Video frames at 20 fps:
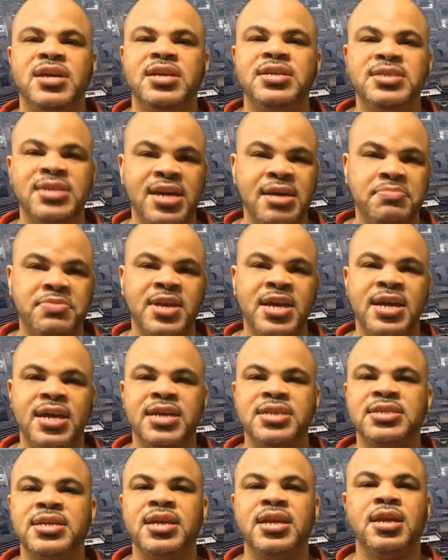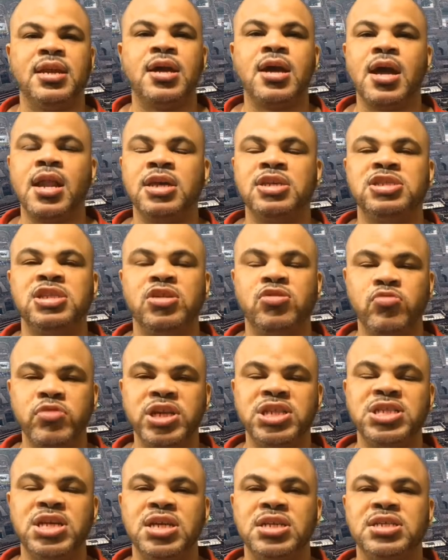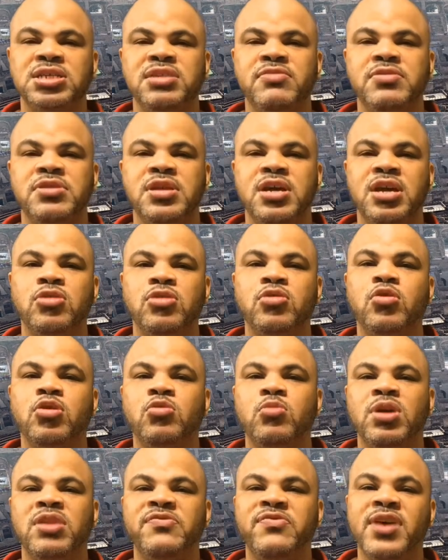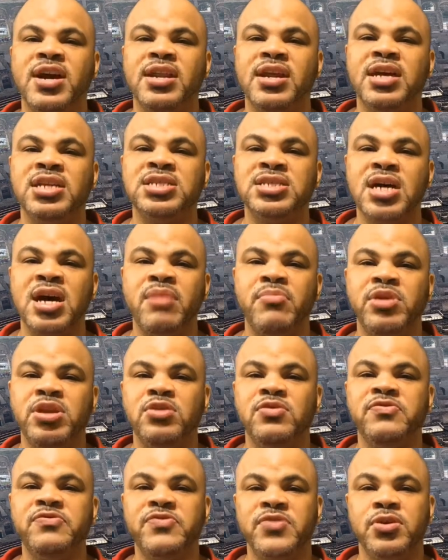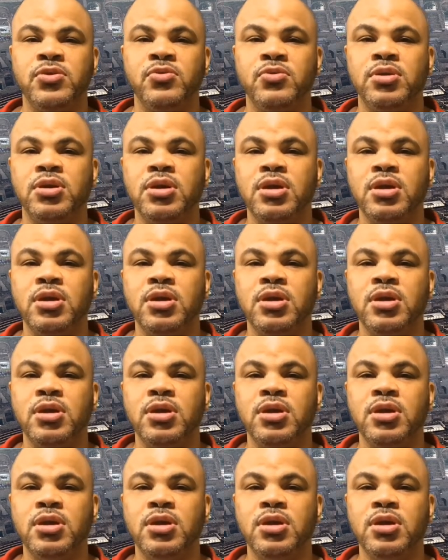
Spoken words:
Same thing as getting the college degree changes everything. You're going to want to find a job in your field.